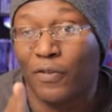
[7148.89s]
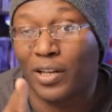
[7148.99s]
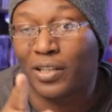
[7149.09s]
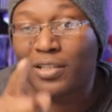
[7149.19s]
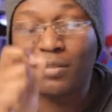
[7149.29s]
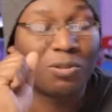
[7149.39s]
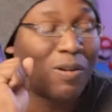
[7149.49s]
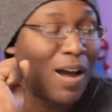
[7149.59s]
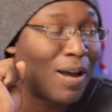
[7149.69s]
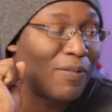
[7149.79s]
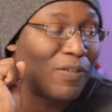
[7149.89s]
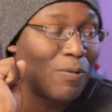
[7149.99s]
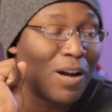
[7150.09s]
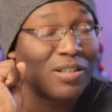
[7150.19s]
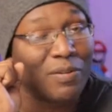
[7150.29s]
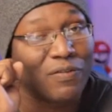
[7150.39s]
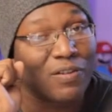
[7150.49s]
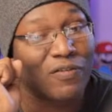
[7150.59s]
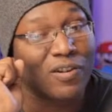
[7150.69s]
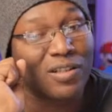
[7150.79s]
forget to subscribe if you're watching me for
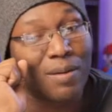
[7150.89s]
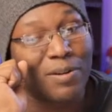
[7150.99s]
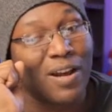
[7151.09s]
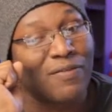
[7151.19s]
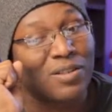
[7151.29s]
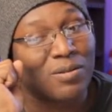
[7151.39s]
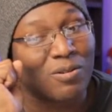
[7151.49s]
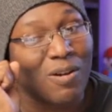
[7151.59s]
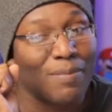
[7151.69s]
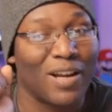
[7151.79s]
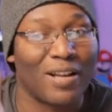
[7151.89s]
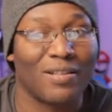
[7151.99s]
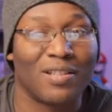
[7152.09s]
the first time and you haven't subscribed yet.